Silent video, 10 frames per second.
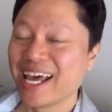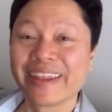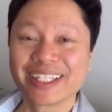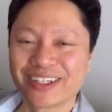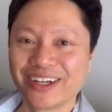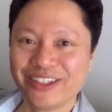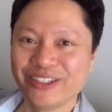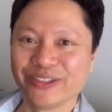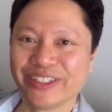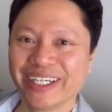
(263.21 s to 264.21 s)
That's on
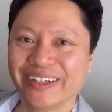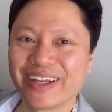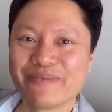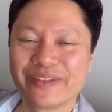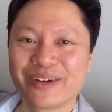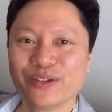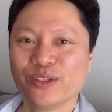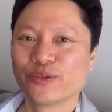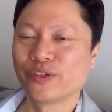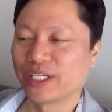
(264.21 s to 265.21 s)
you, that
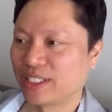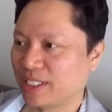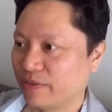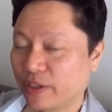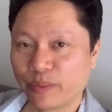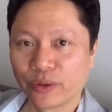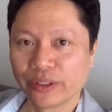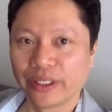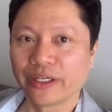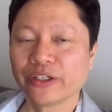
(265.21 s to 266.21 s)
really reflects very
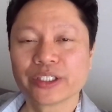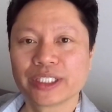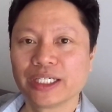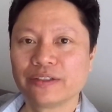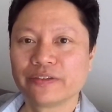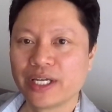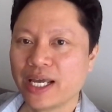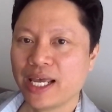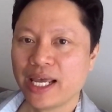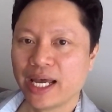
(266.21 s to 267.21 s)
poorly on yourself.
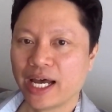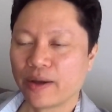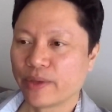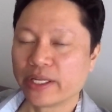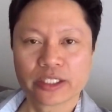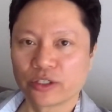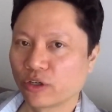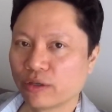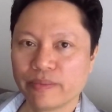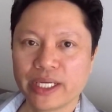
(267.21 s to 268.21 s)
It doesn't
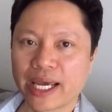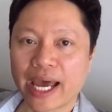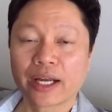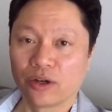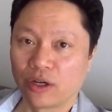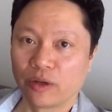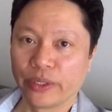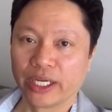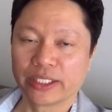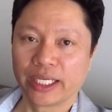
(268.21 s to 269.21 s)
hurt me at all,
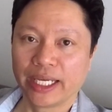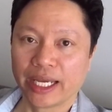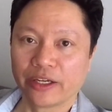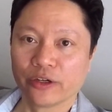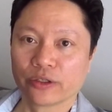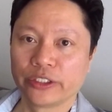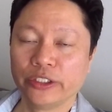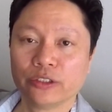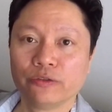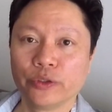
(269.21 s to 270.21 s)
because again, you're
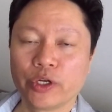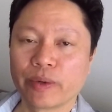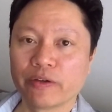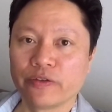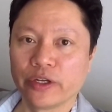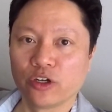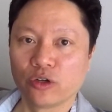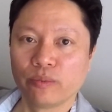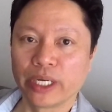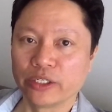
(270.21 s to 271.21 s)
still viewing my
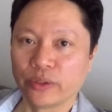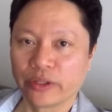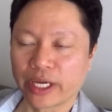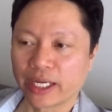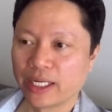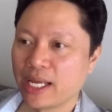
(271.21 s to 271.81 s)
video by doing that,